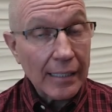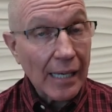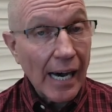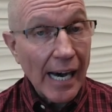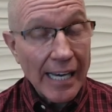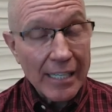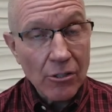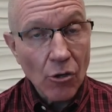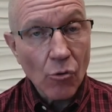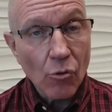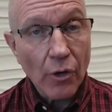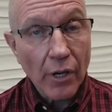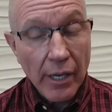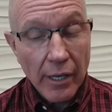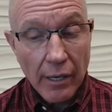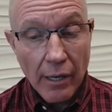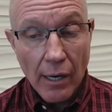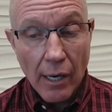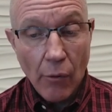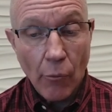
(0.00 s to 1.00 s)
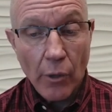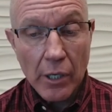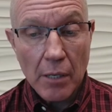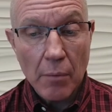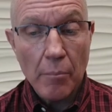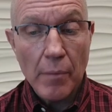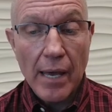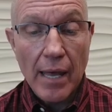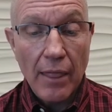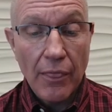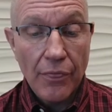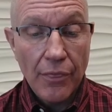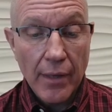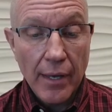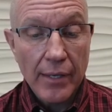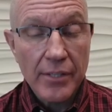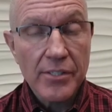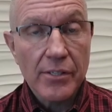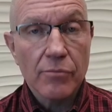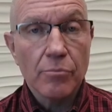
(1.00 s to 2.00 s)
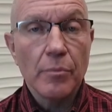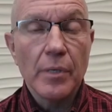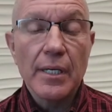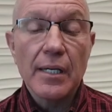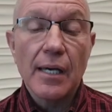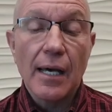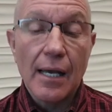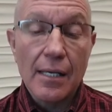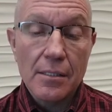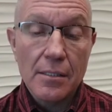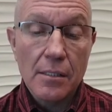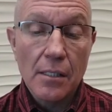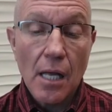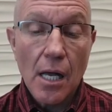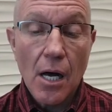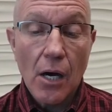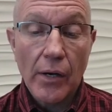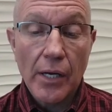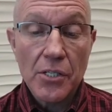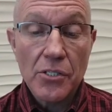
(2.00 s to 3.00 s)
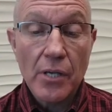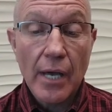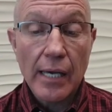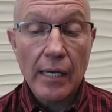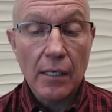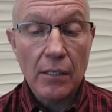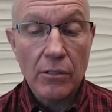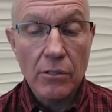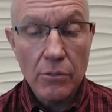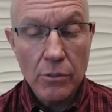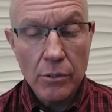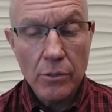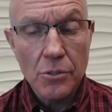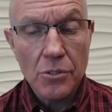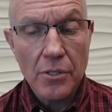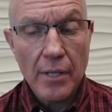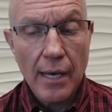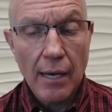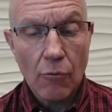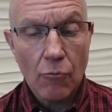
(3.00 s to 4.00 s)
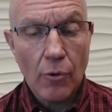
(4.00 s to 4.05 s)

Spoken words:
I don't care what a man thinks of me as long as I can use that